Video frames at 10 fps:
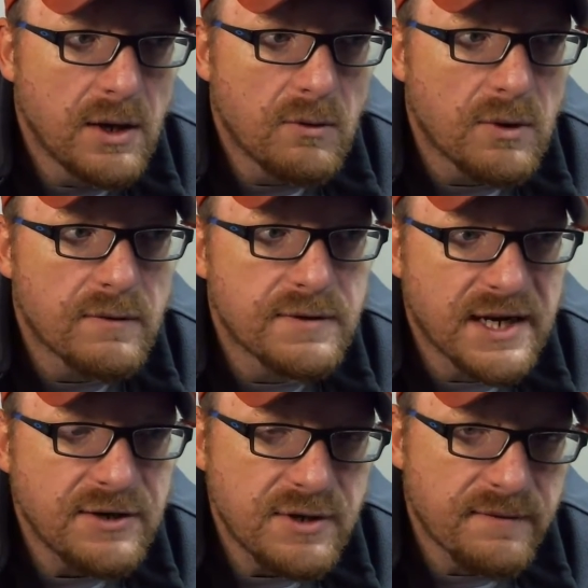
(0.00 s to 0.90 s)
Well,
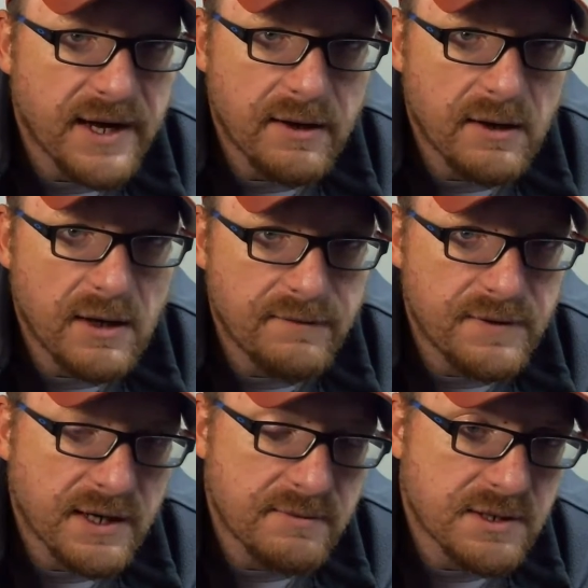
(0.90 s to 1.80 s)
saturated fat
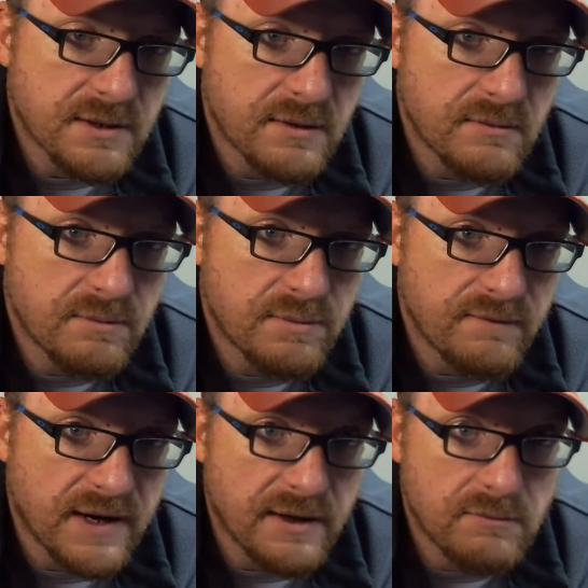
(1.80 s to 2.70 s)
oftentimes can
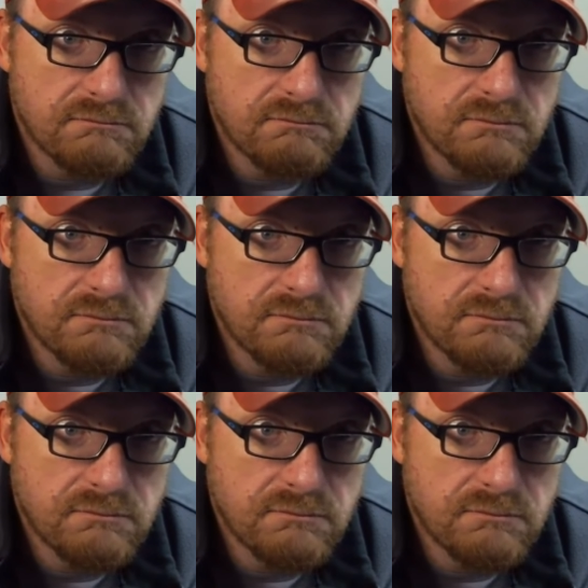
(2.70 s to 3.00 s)
provide